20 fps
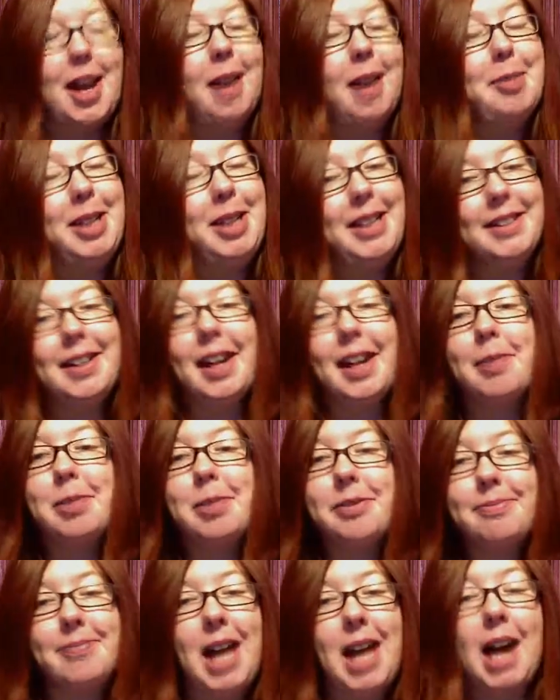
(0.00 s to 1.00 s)
I mean,
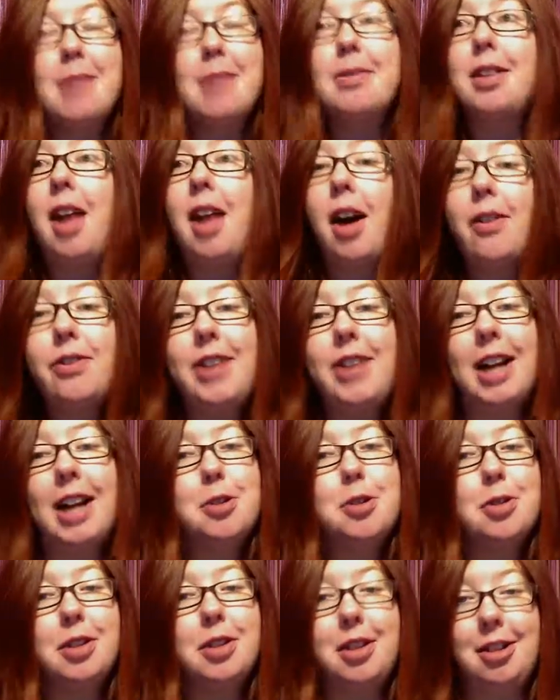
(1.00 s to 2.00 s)
I love
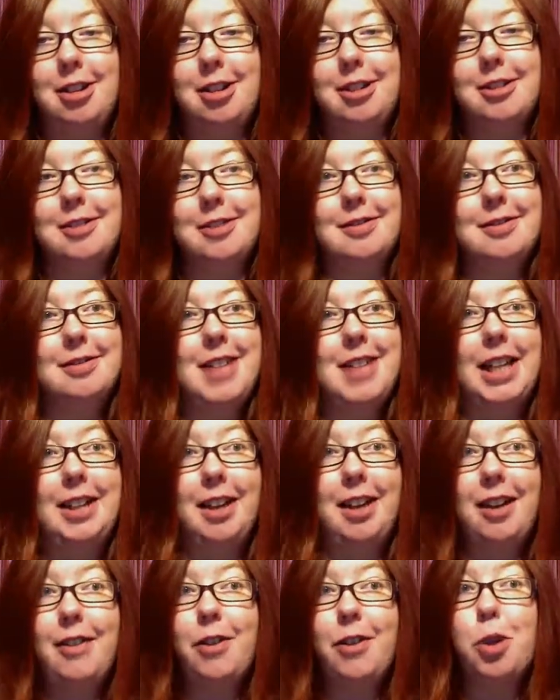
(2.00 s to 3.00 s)
natural yarn. I
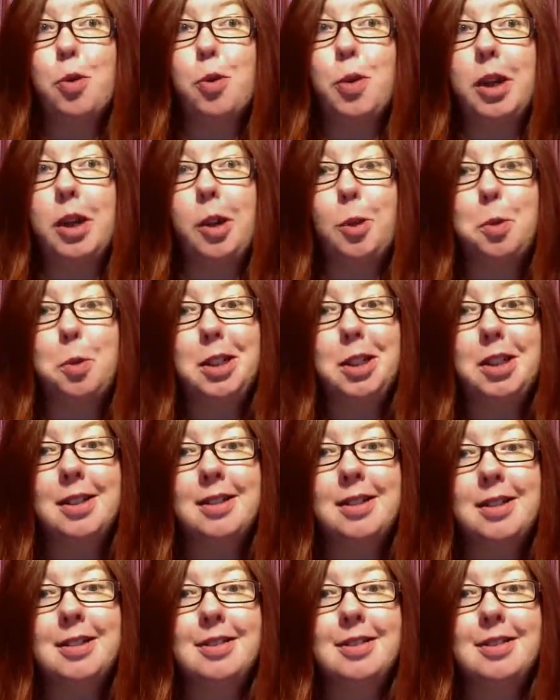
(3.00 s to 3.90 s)
love the real wool.